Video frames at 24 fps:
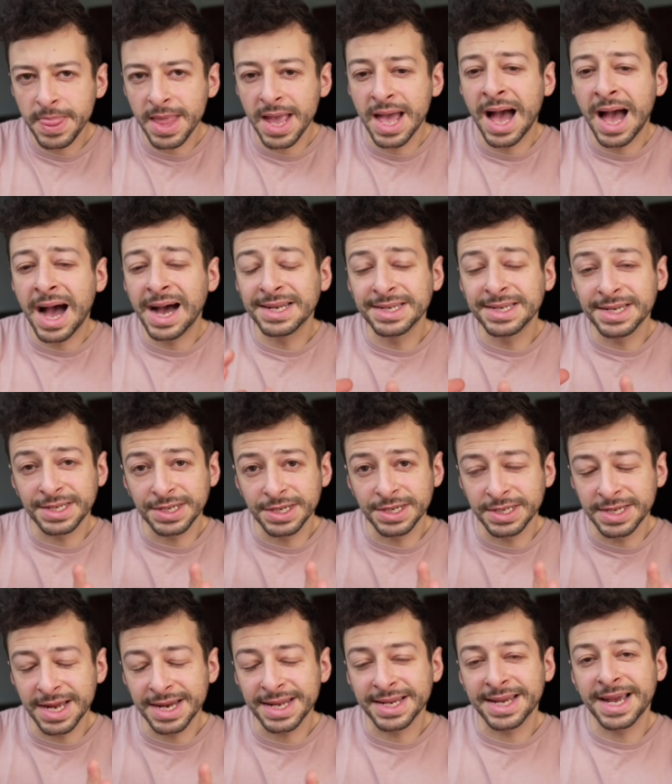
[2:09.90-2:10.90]
and it's a
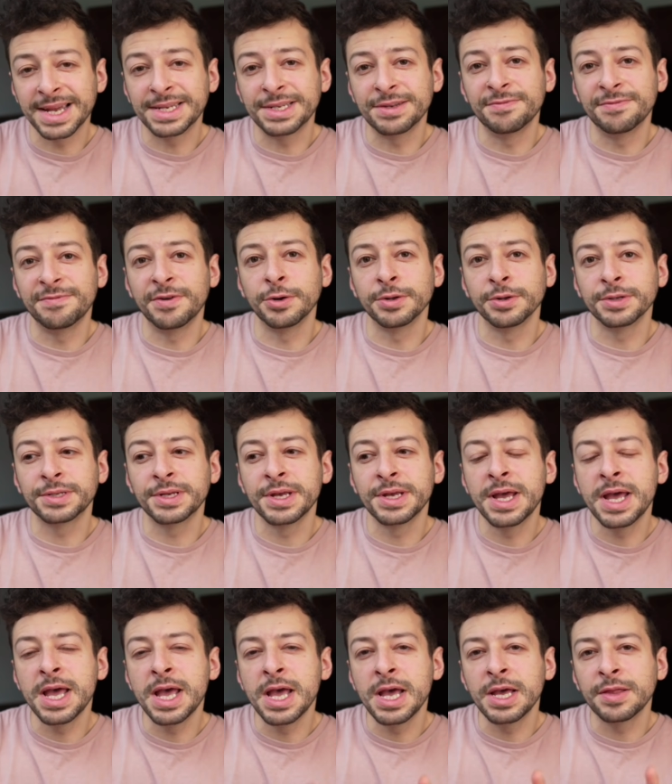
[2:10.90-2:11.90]
dedicated vault
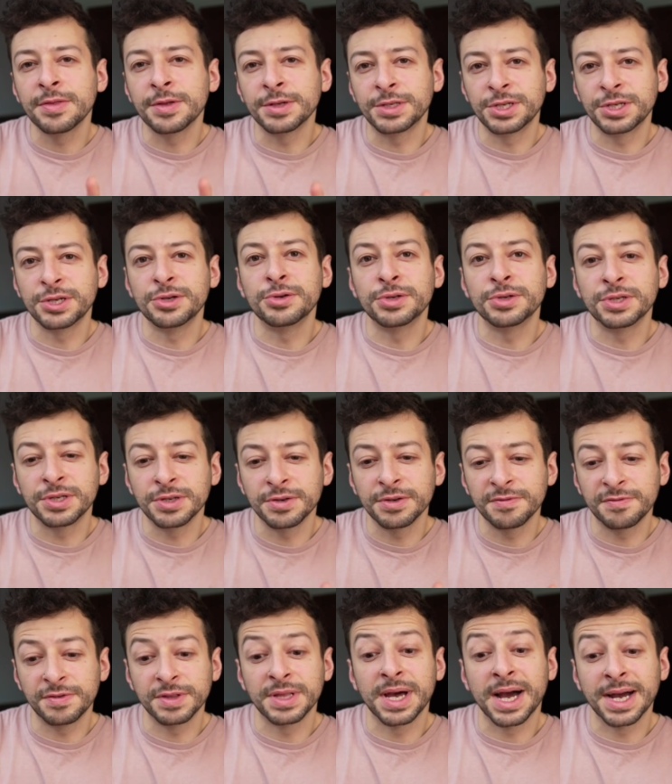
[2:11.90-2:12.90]
that's used
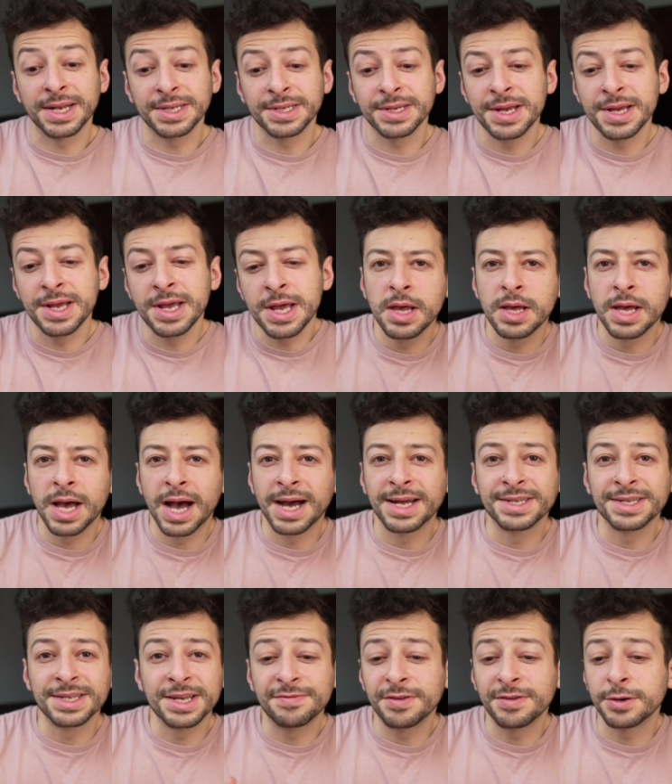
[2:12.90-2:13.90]
for that. And
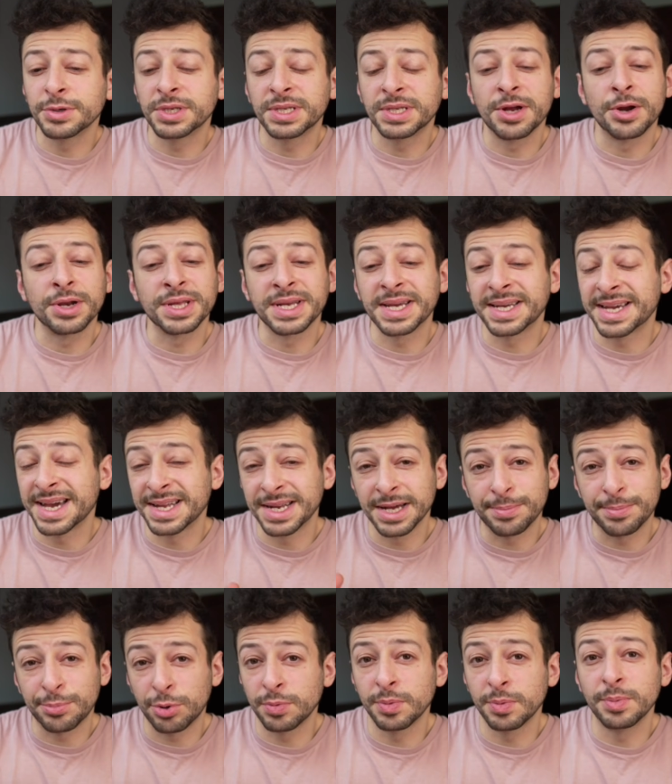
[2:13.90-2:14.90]
if I was starting again, I'd
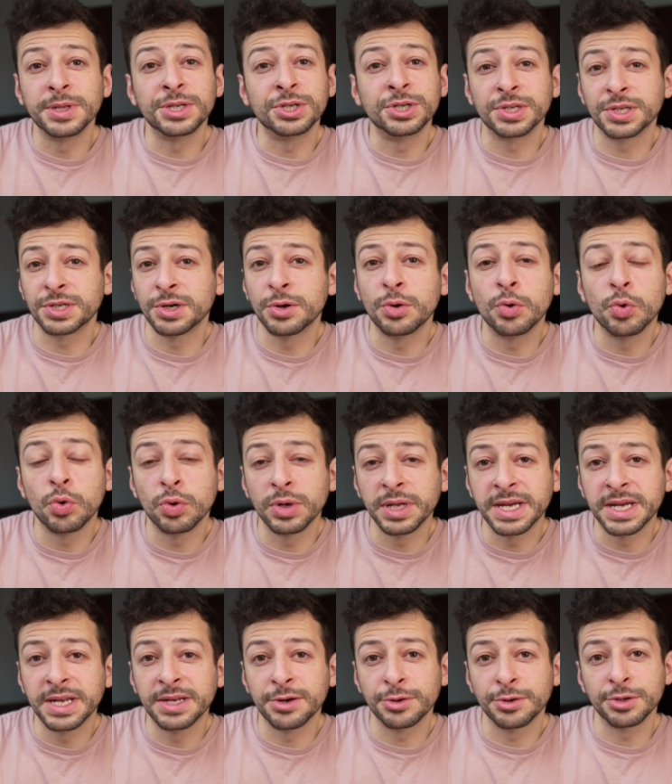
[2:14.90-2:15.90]
probably just go all
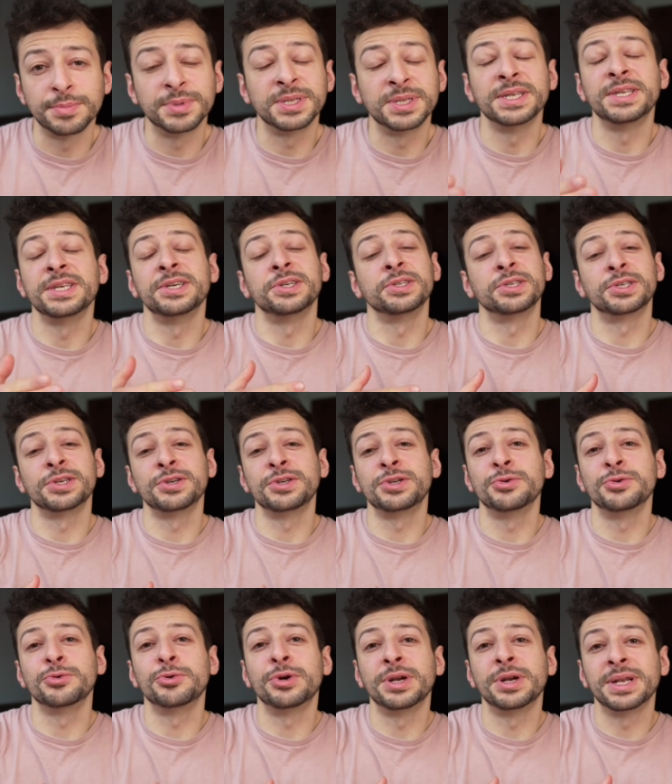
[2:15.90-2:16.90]
in on Obsidian. So
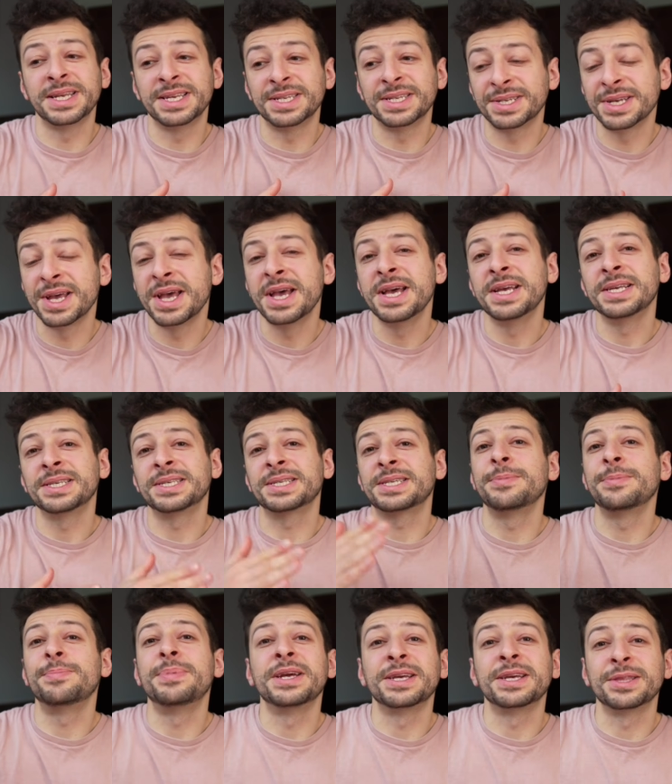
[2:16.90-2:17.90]
you're at least
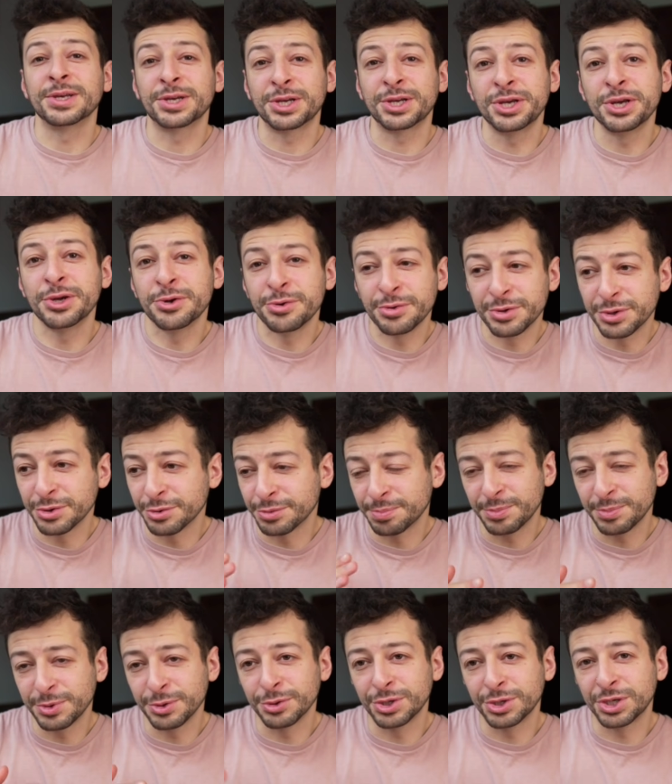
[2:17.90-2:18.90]
skipping the queue,
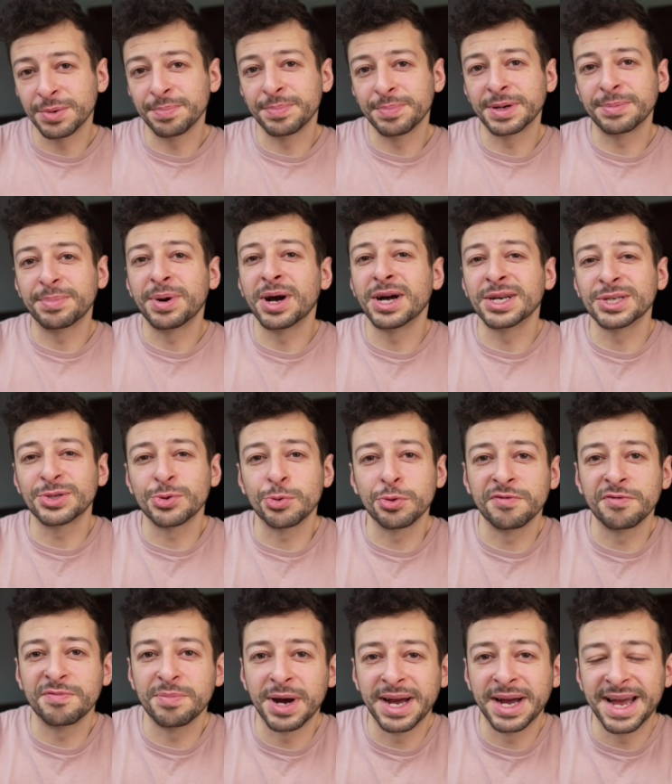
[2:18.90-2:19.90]
you're jumping past all
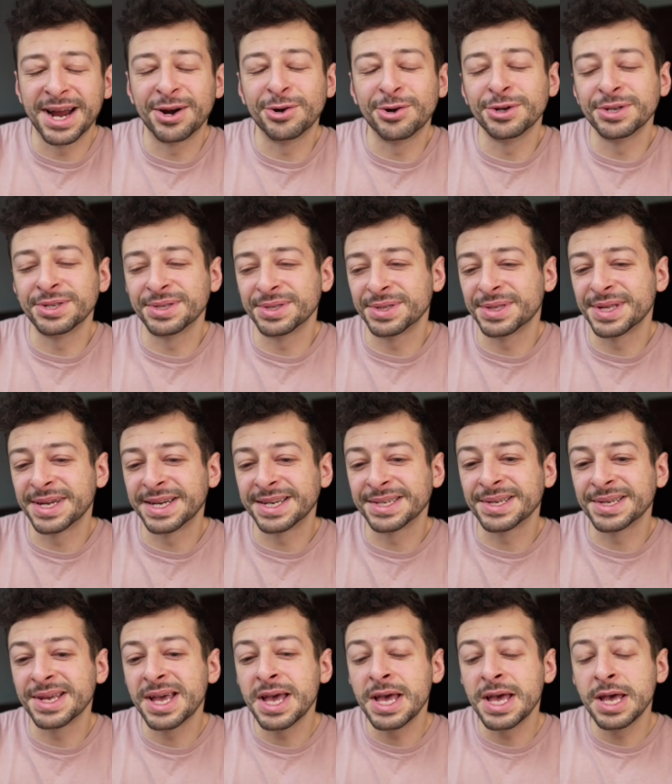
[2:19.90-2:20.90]
of my errors and things.
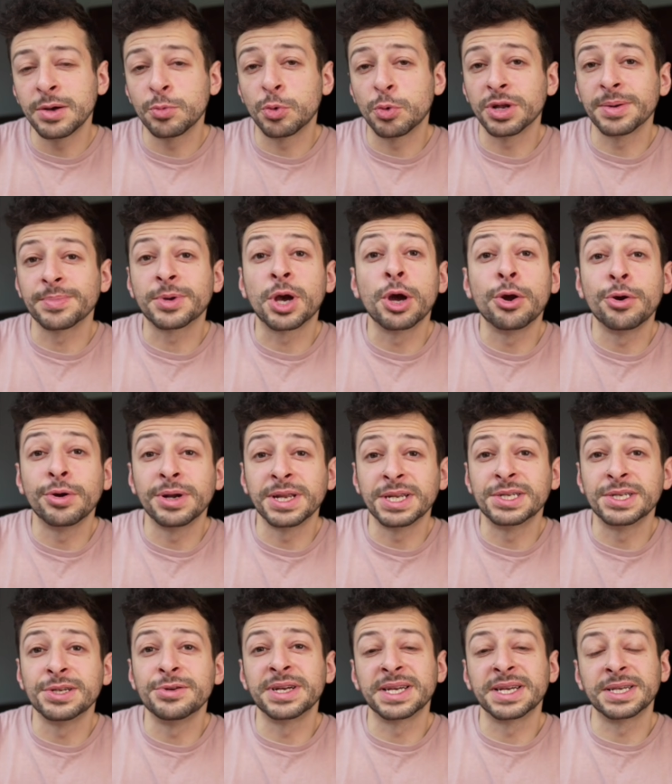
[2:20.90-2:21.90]
What I'm currently
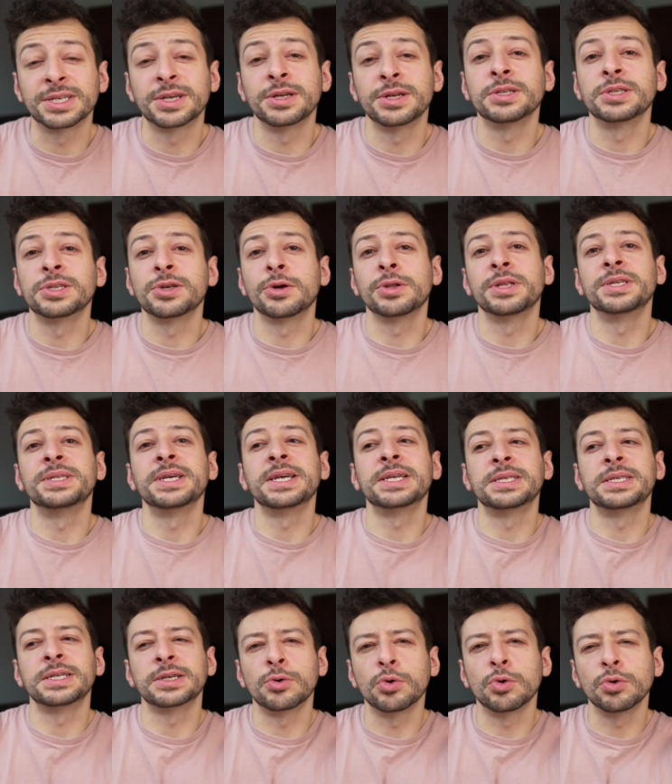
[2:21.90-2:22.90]
doing is
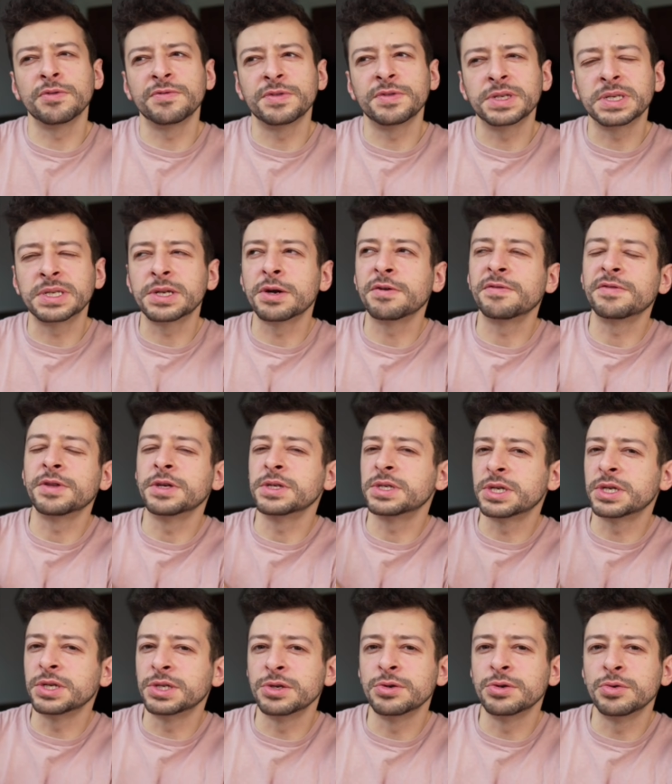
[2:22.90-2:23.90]
consolidating all of the stuff that's to
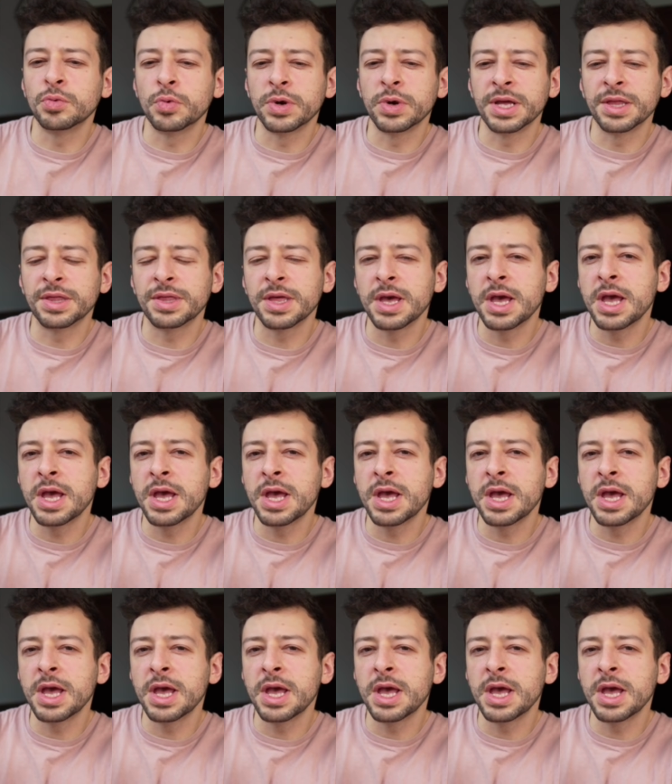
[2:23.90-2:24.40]
do with